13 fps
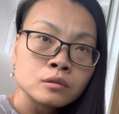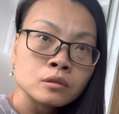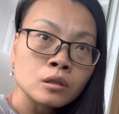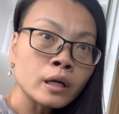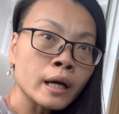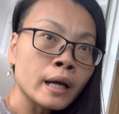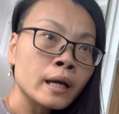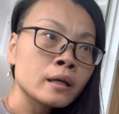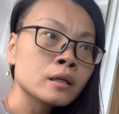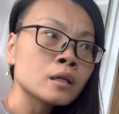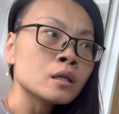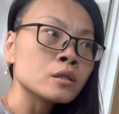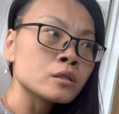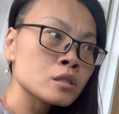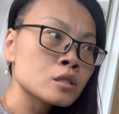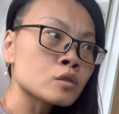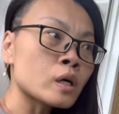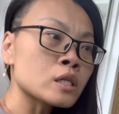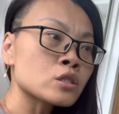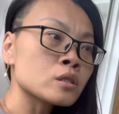Okay, this
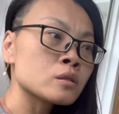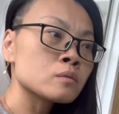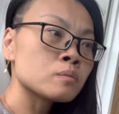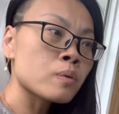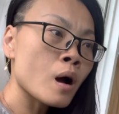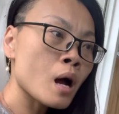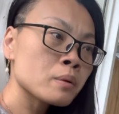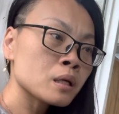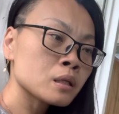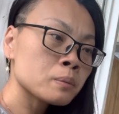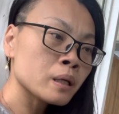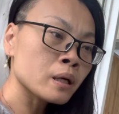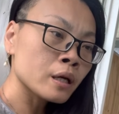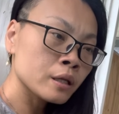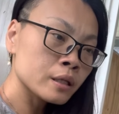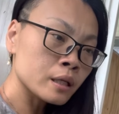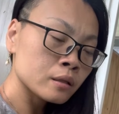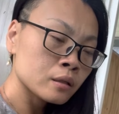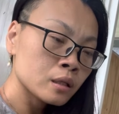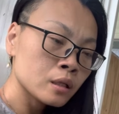question probably a little bit
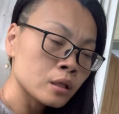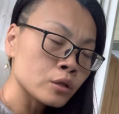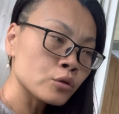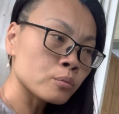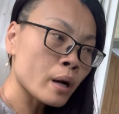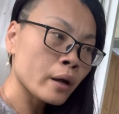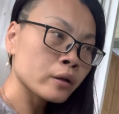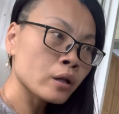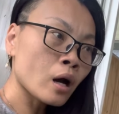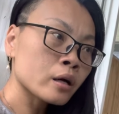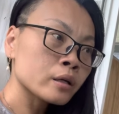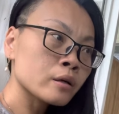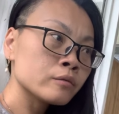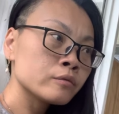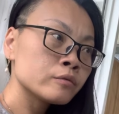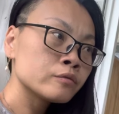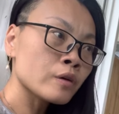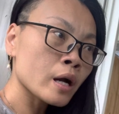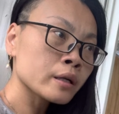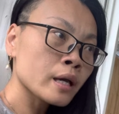hidden. You might not gonna
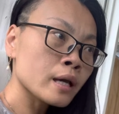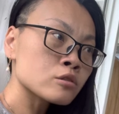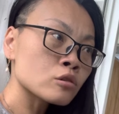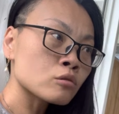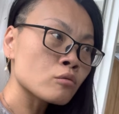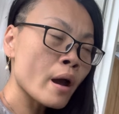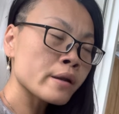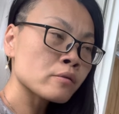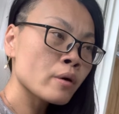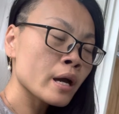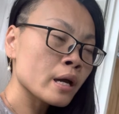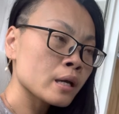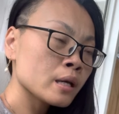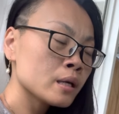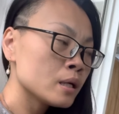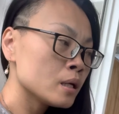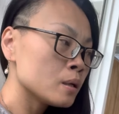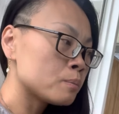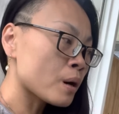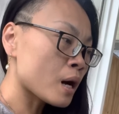find the answer right away,
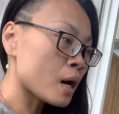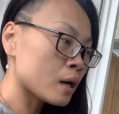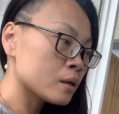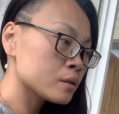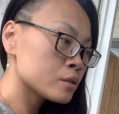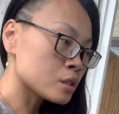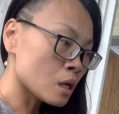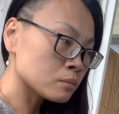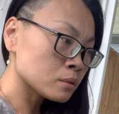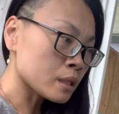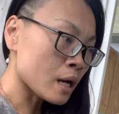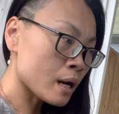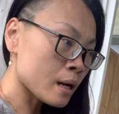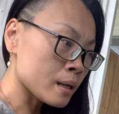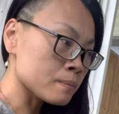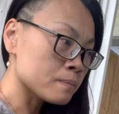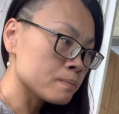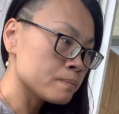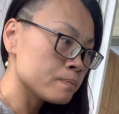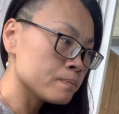but
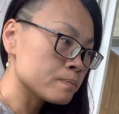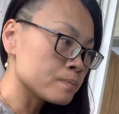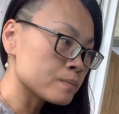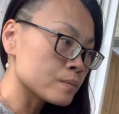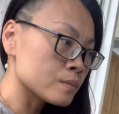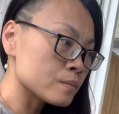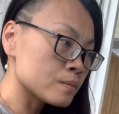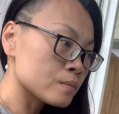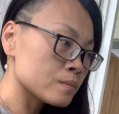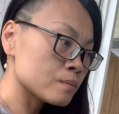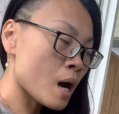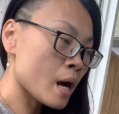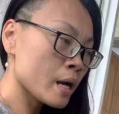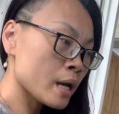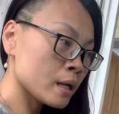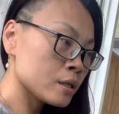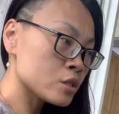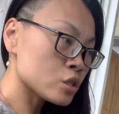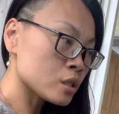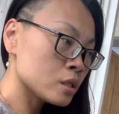sometime my
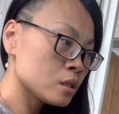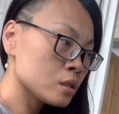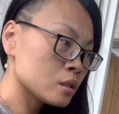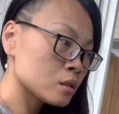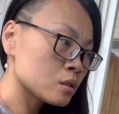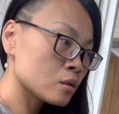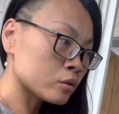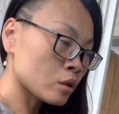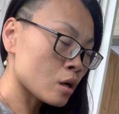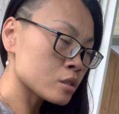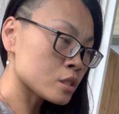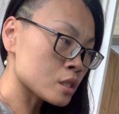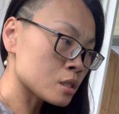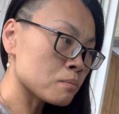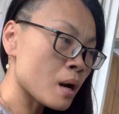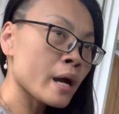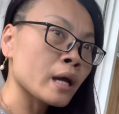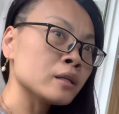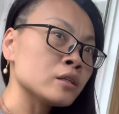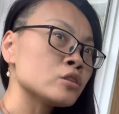energy, or not just
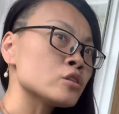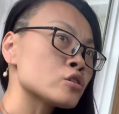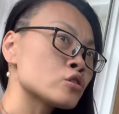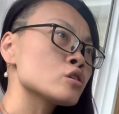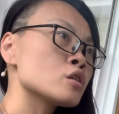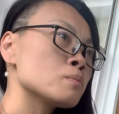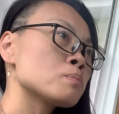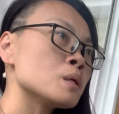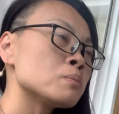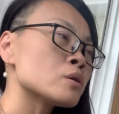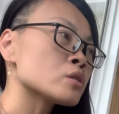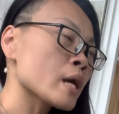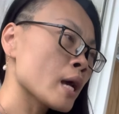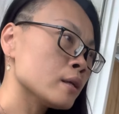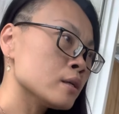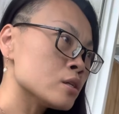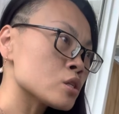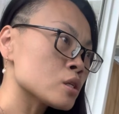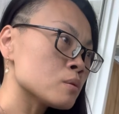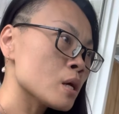my energy, certain people's
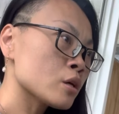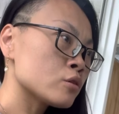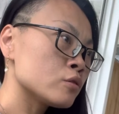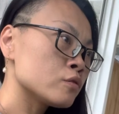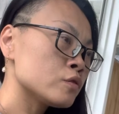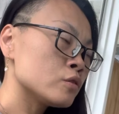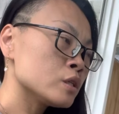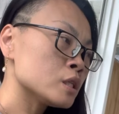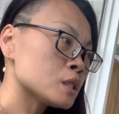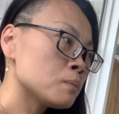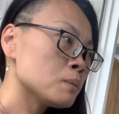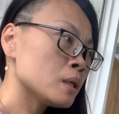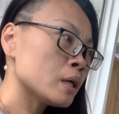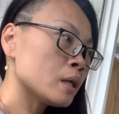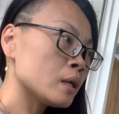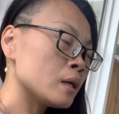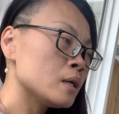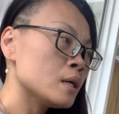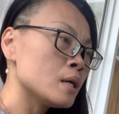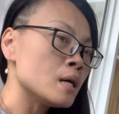energy make you feel
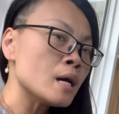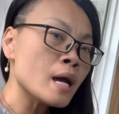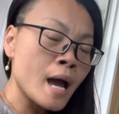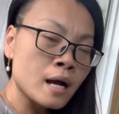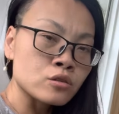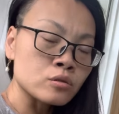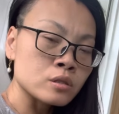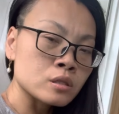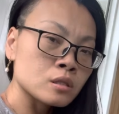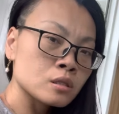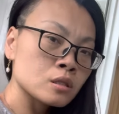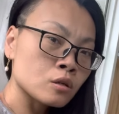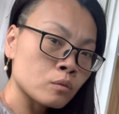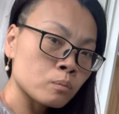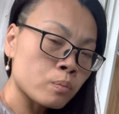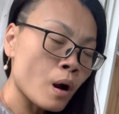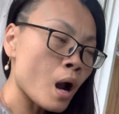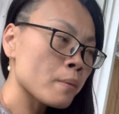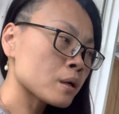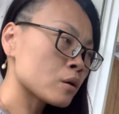intimidated. Actually, you can
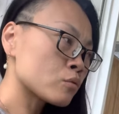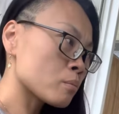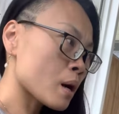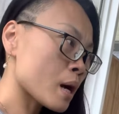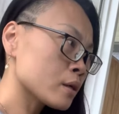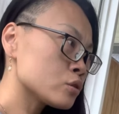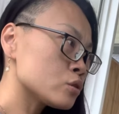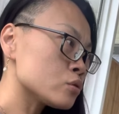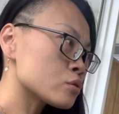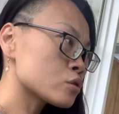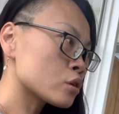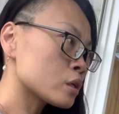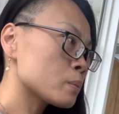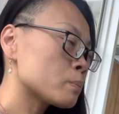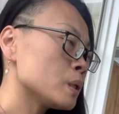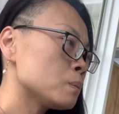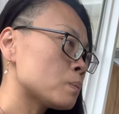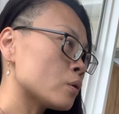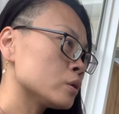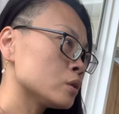probably gonna remind you certain
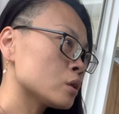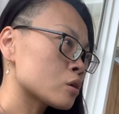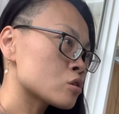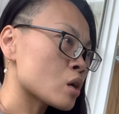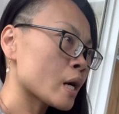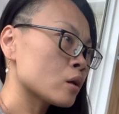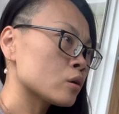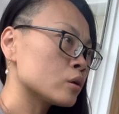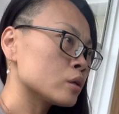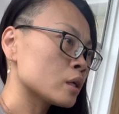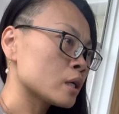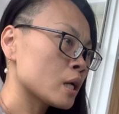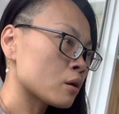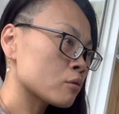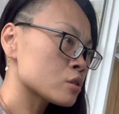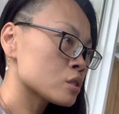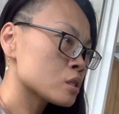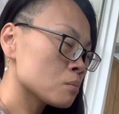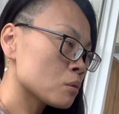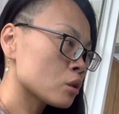people in your childhood carry
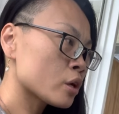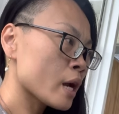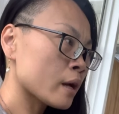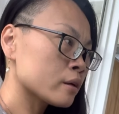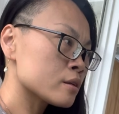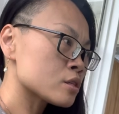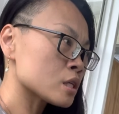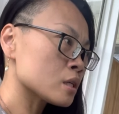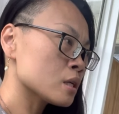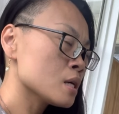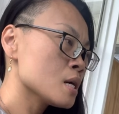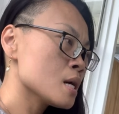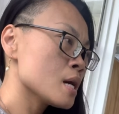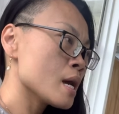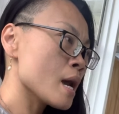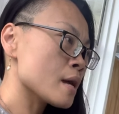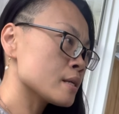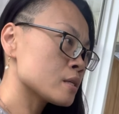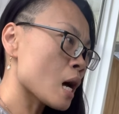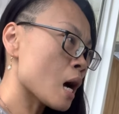similar energy,
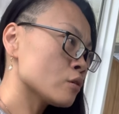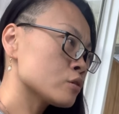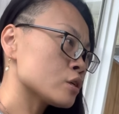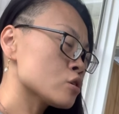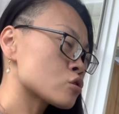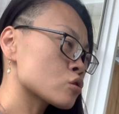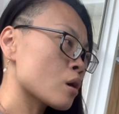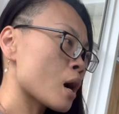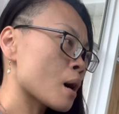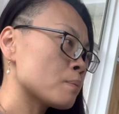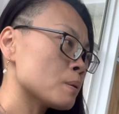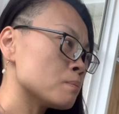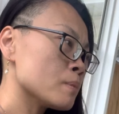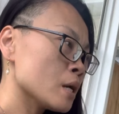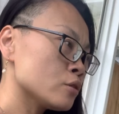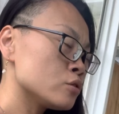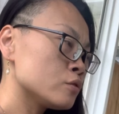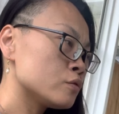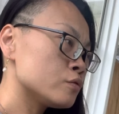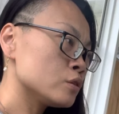and how they show up made
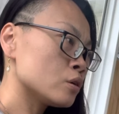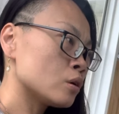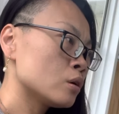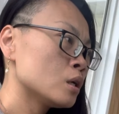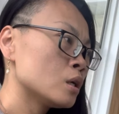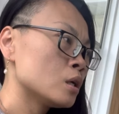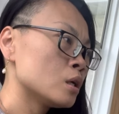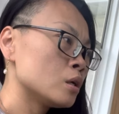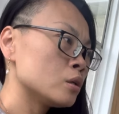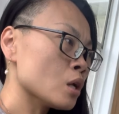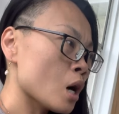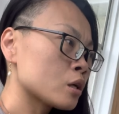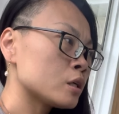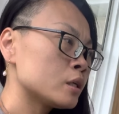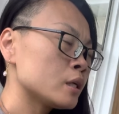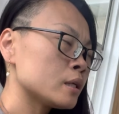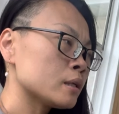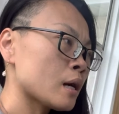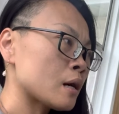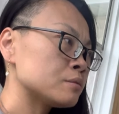you feel not good
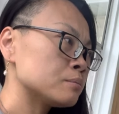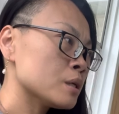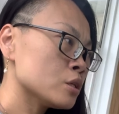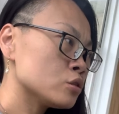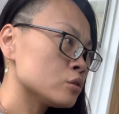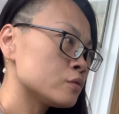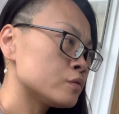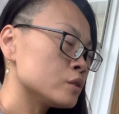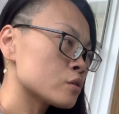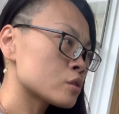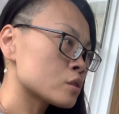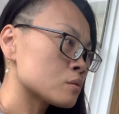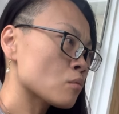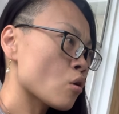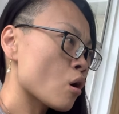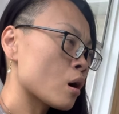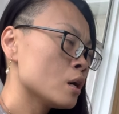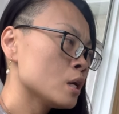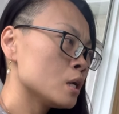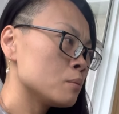enough, made you feel
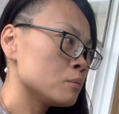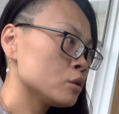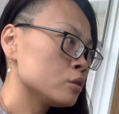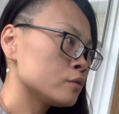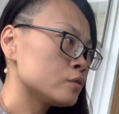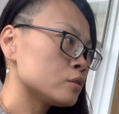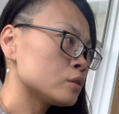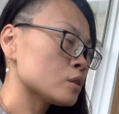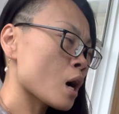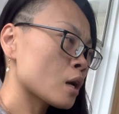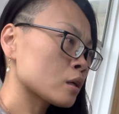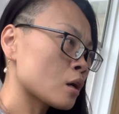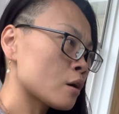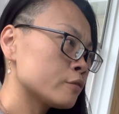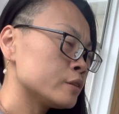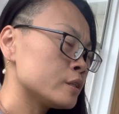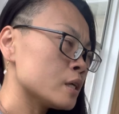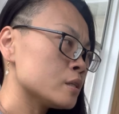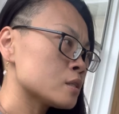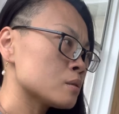small, made you feel not
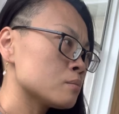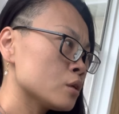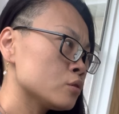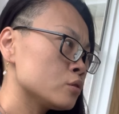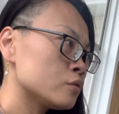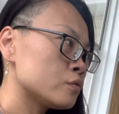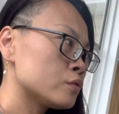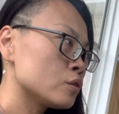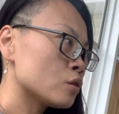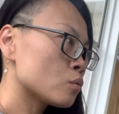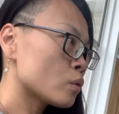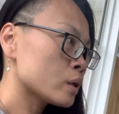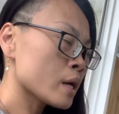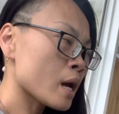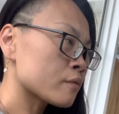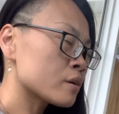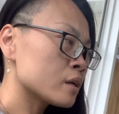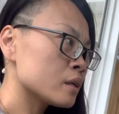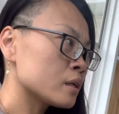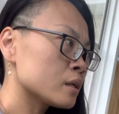confident, made you feel whatever
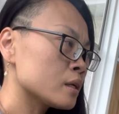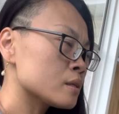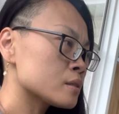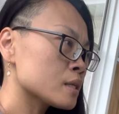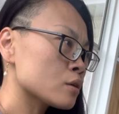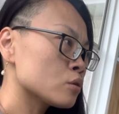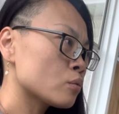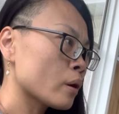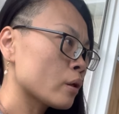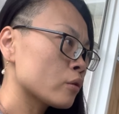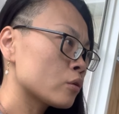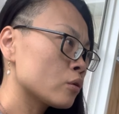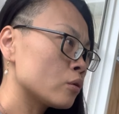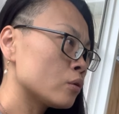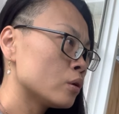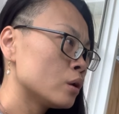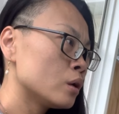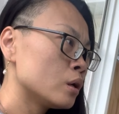it is that you went through.